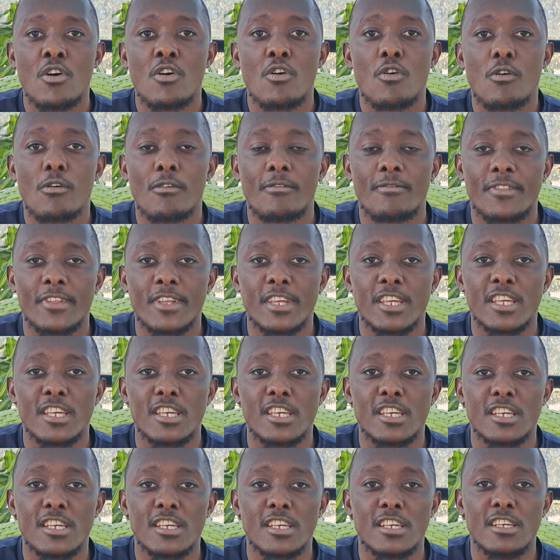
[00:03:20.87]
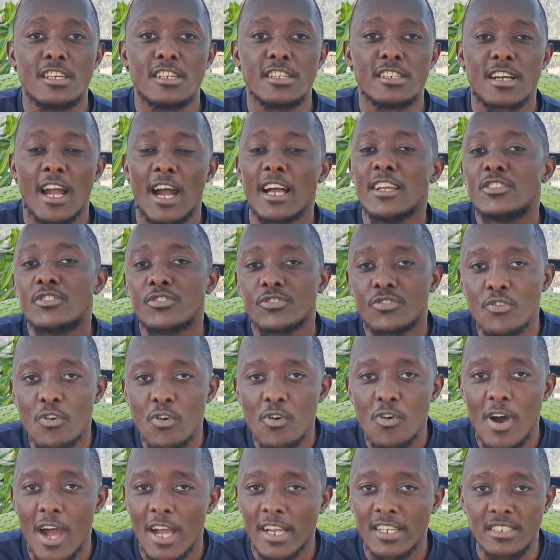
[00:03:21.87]
of the
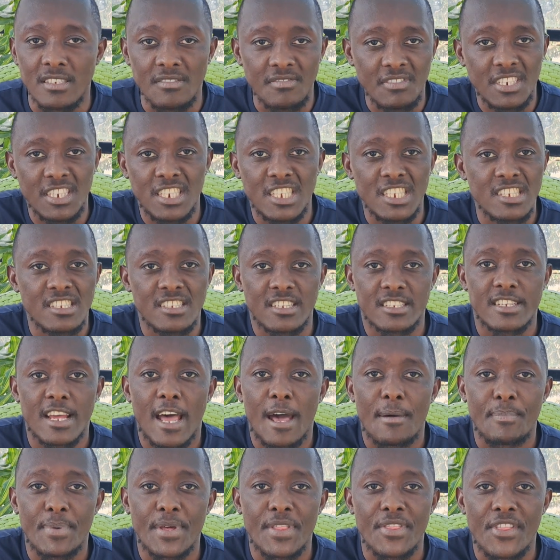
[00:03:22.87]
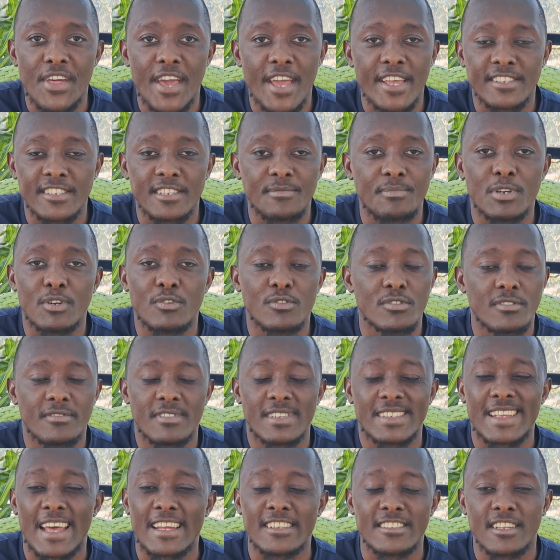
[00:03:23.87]
cultural activities that happen there? Is it because of
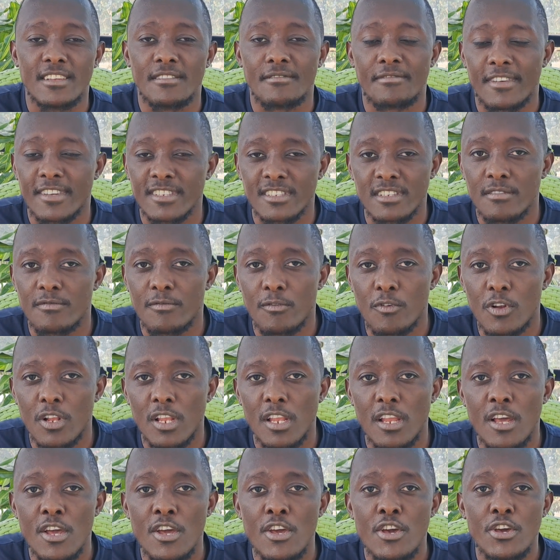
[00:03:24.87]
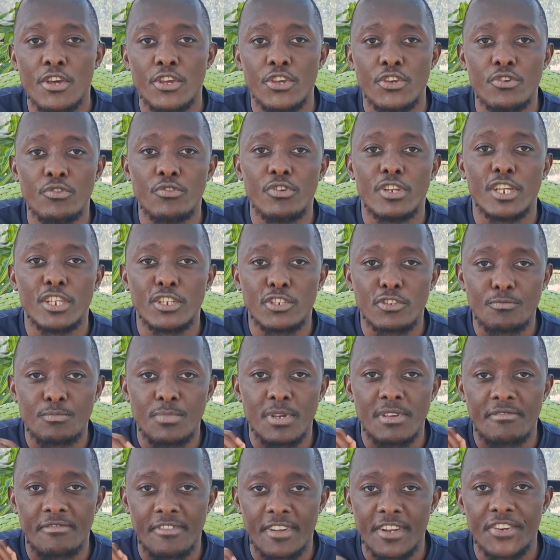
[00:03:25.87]
a certain festival? You need to
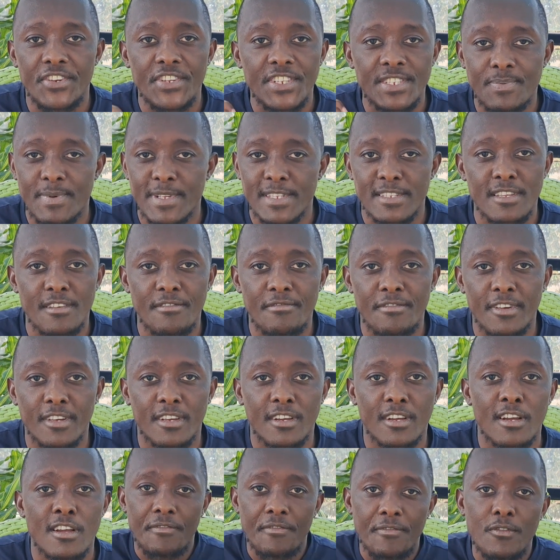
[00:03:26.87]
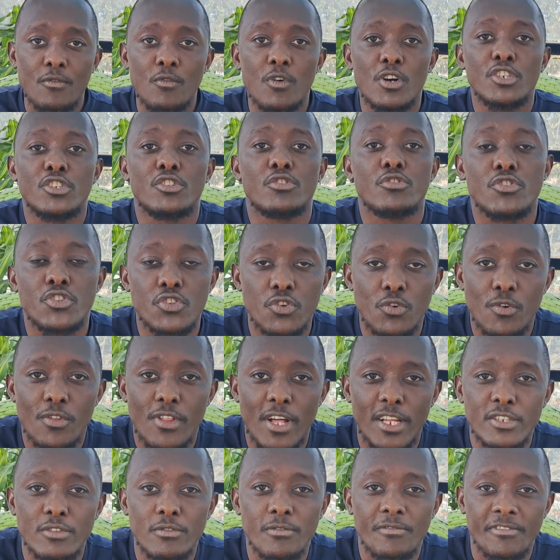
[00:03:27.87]
be very specific. If you want to show
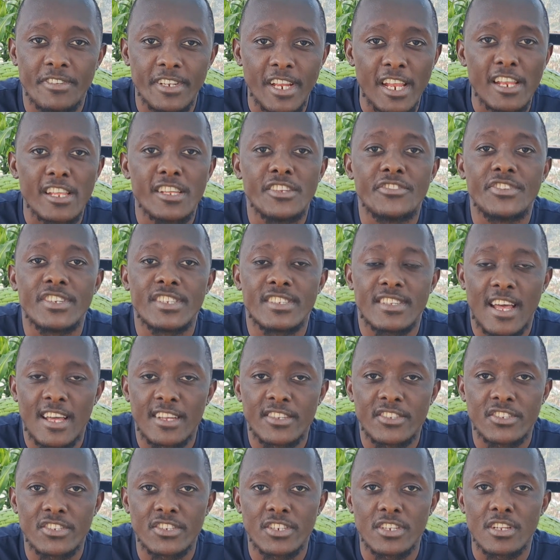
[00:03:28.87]
that you've really researched